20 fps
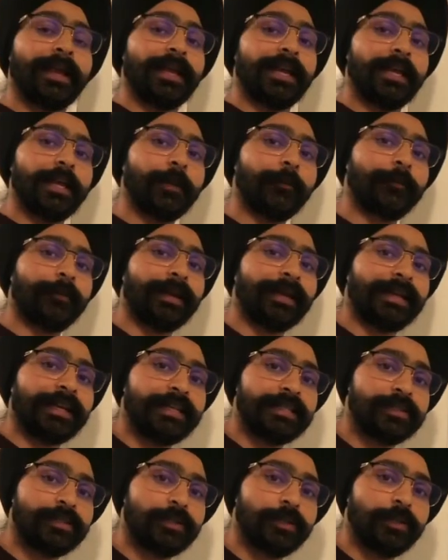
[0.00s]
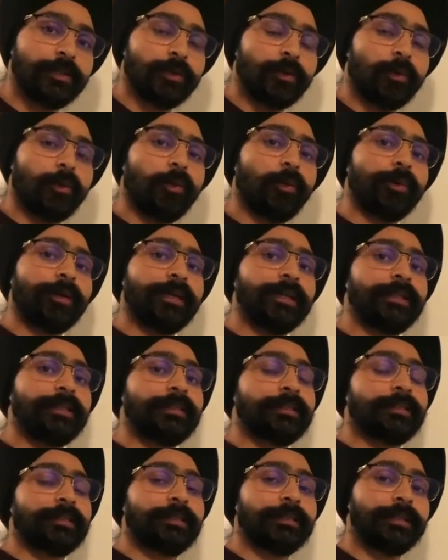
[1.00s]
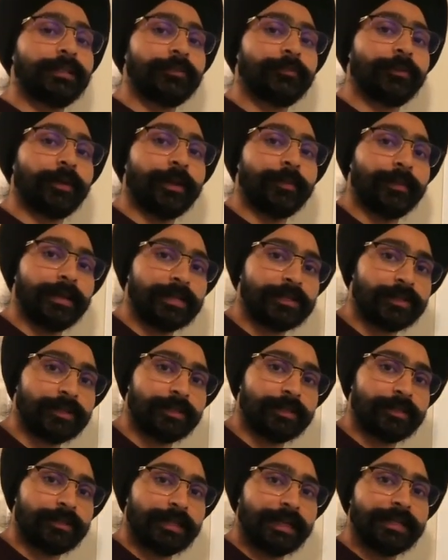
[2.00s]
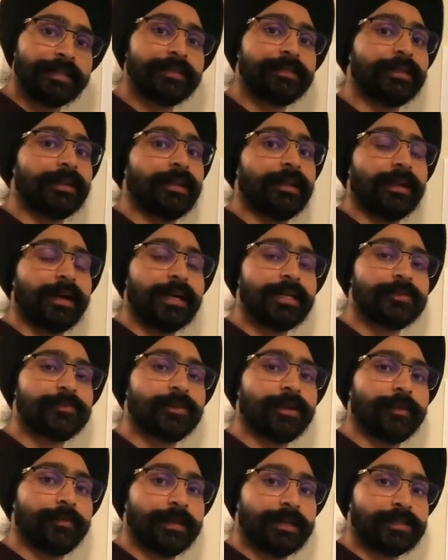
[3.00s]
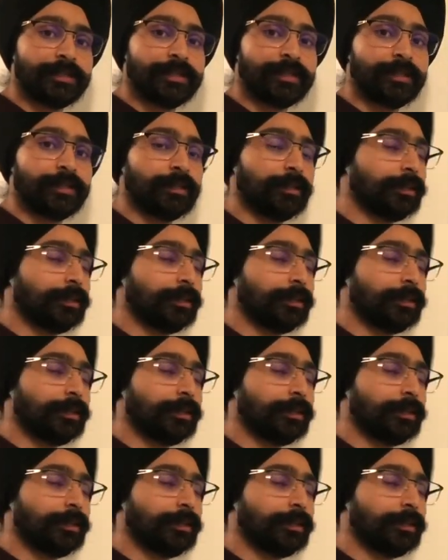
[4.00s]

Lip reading: In pregnancy, only the third trimester, that is the last trimester,